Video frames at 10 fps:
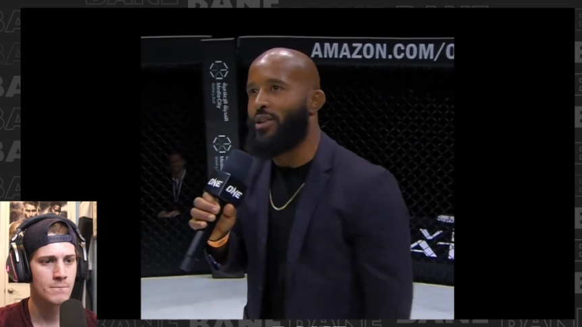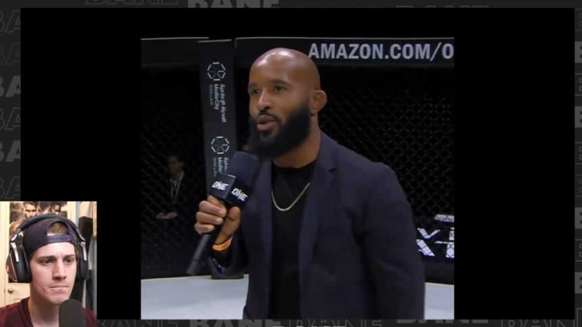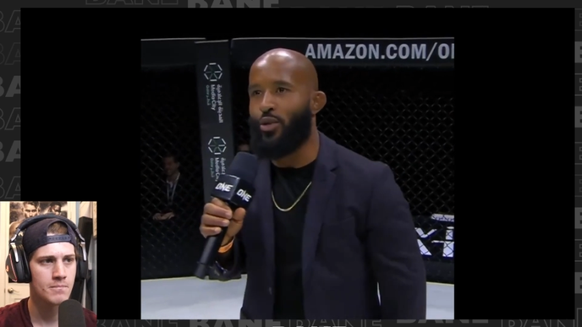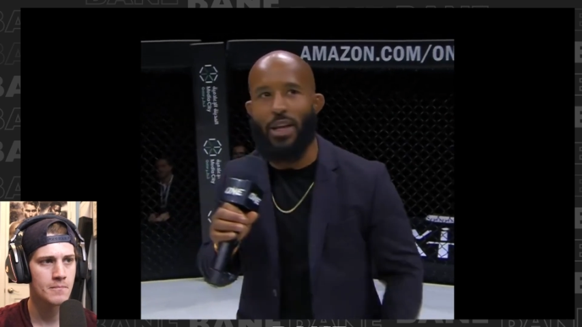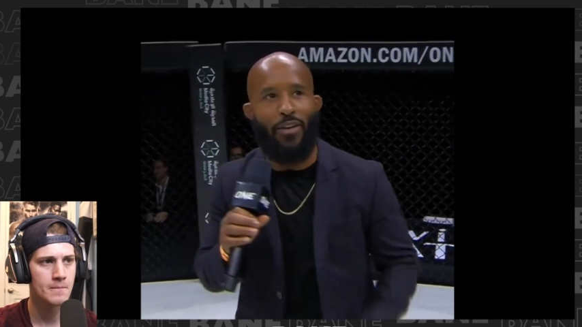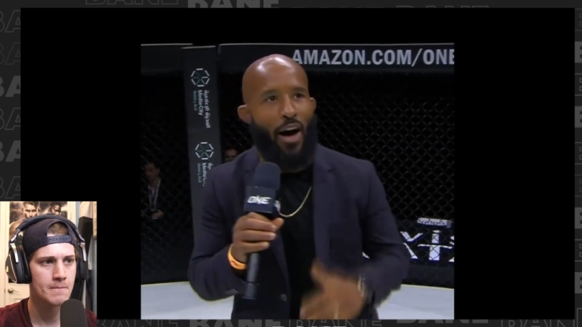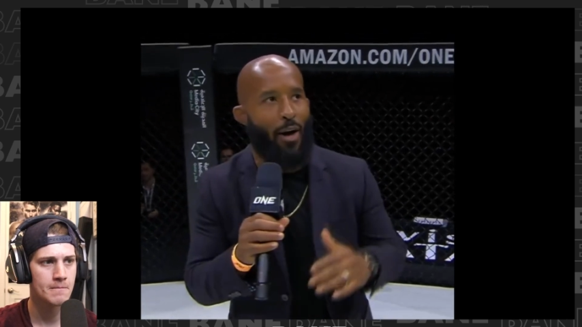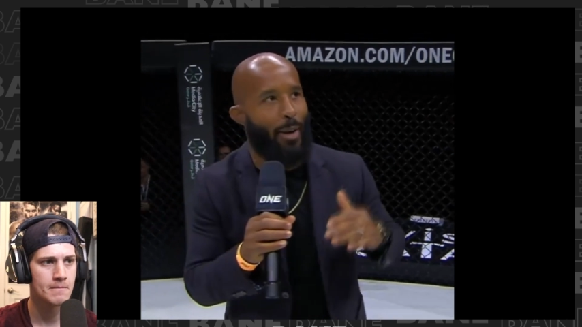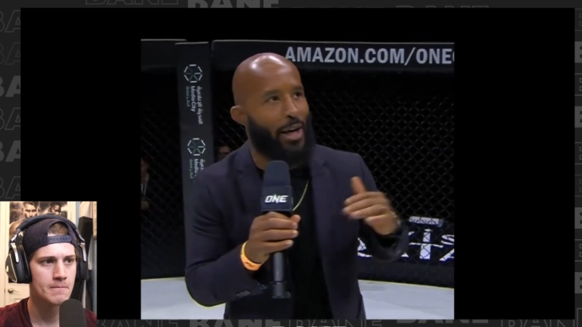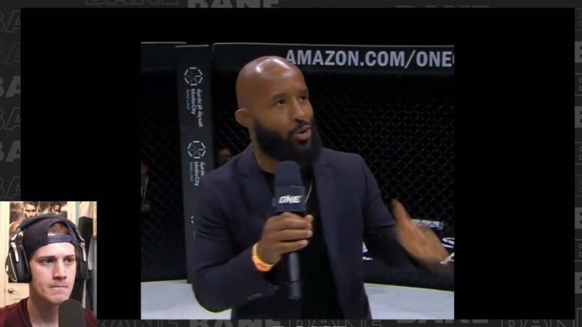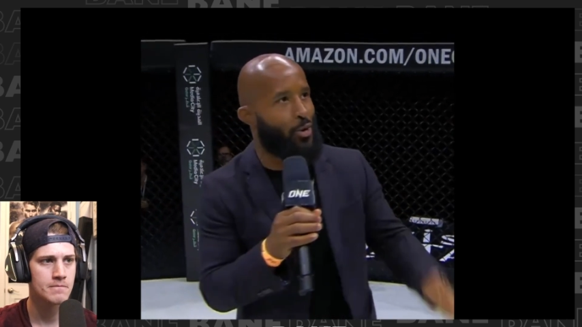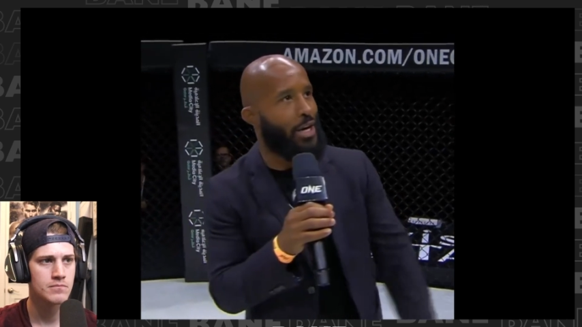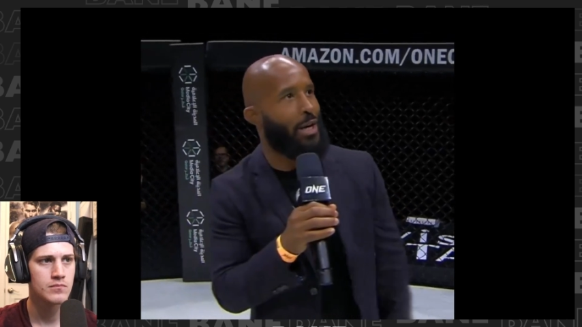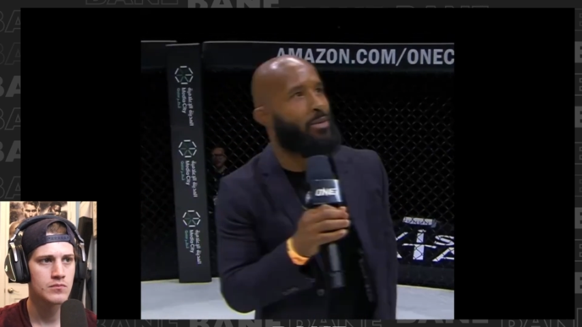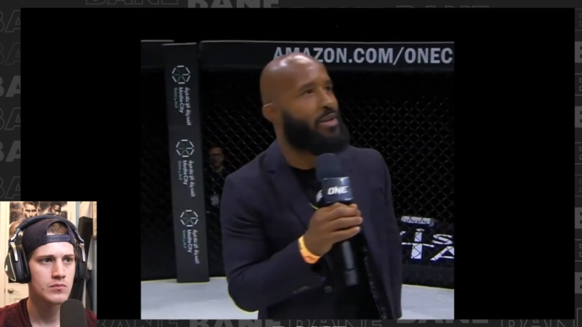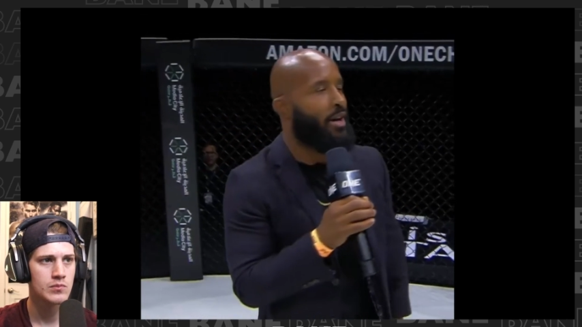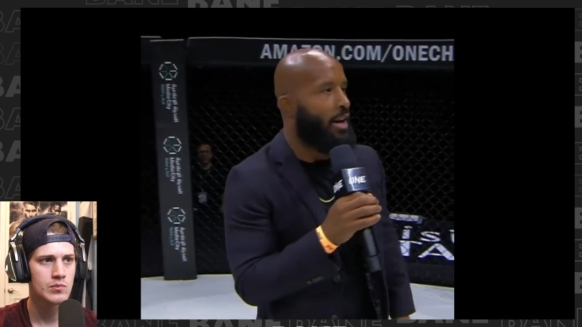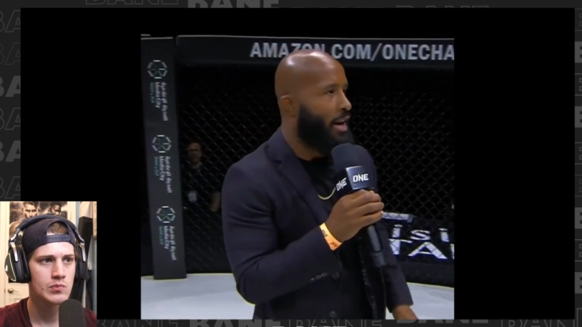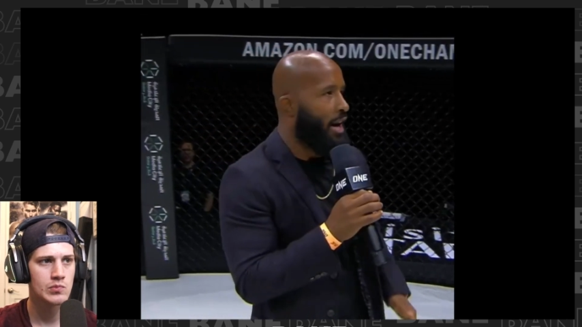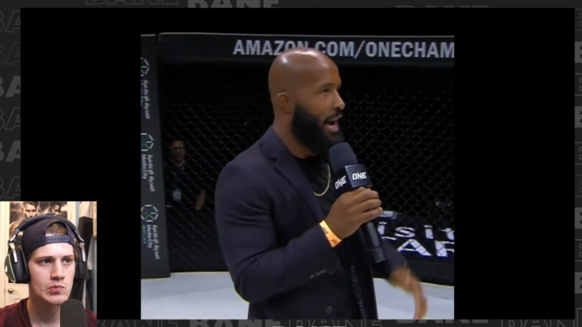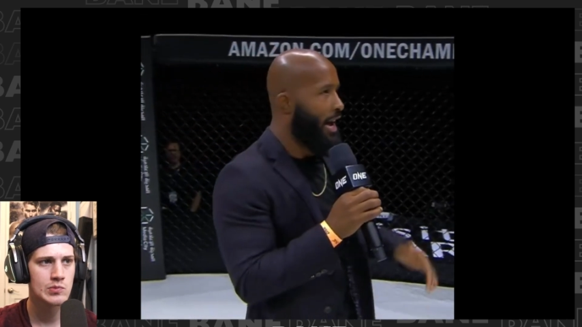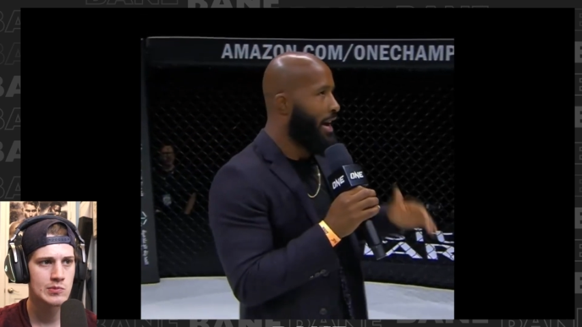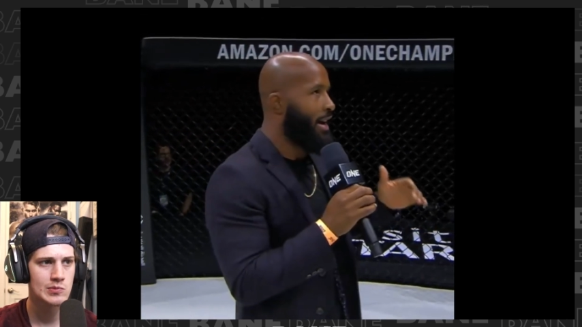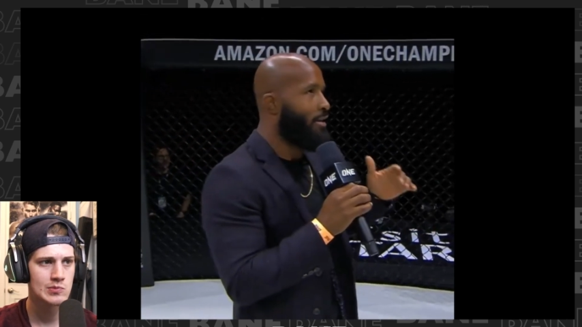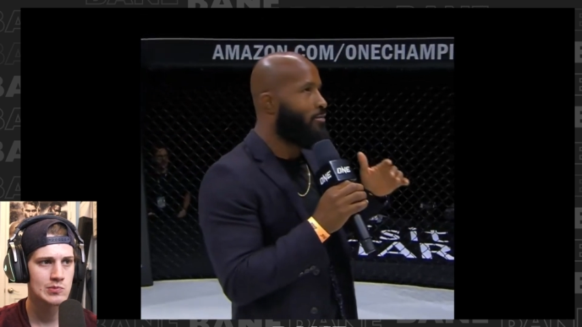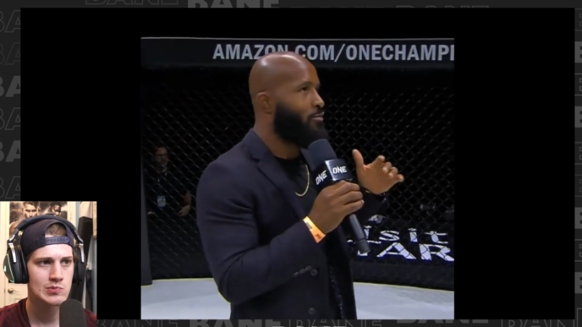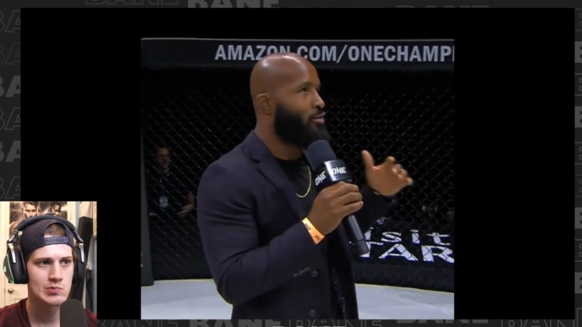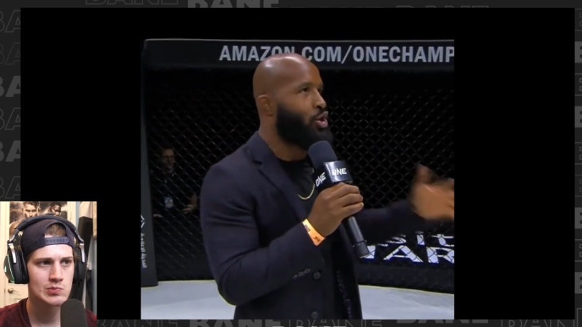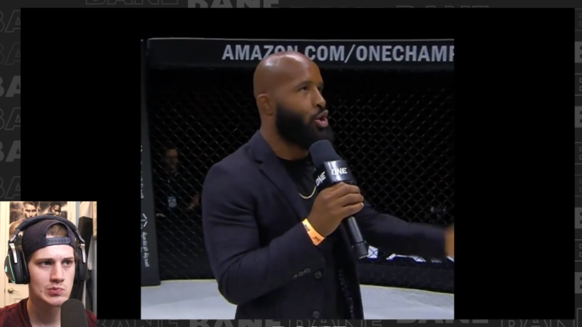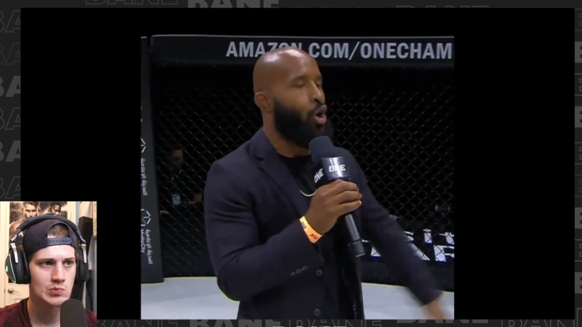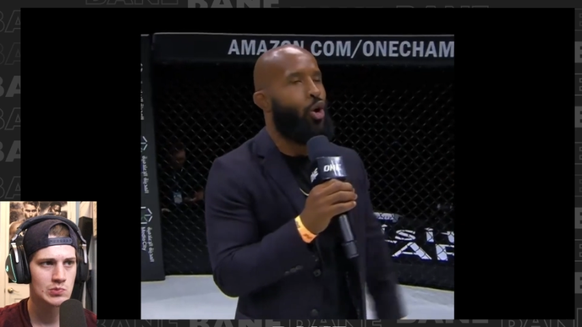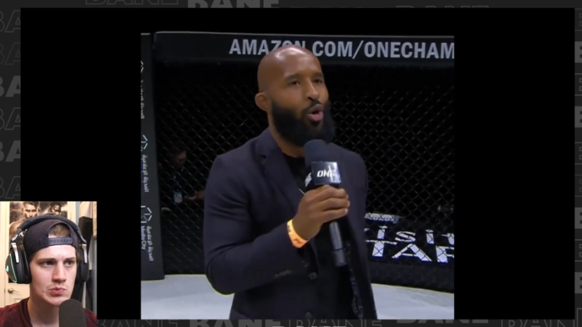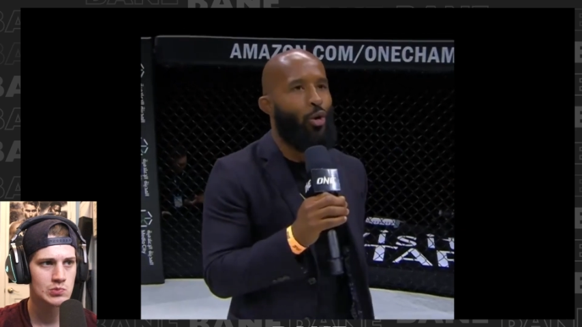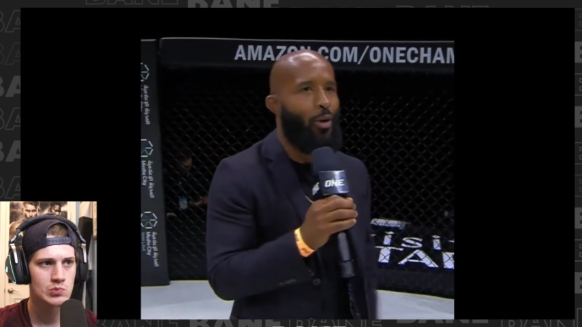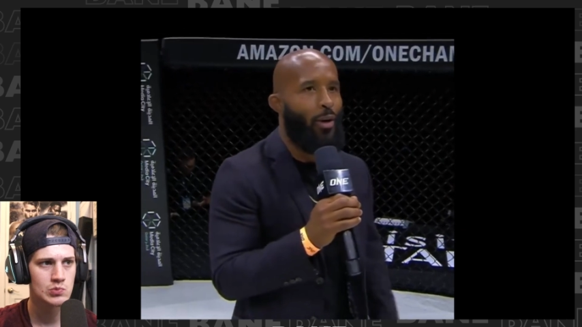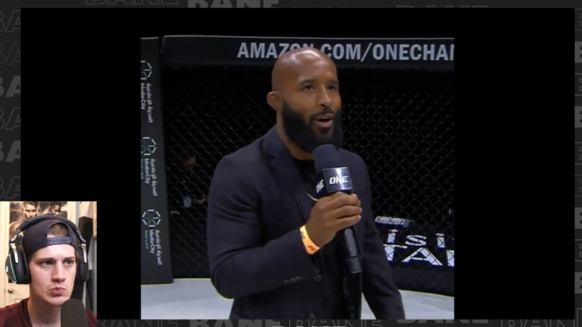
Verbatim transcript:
Speaker 1: to live out my dreams and show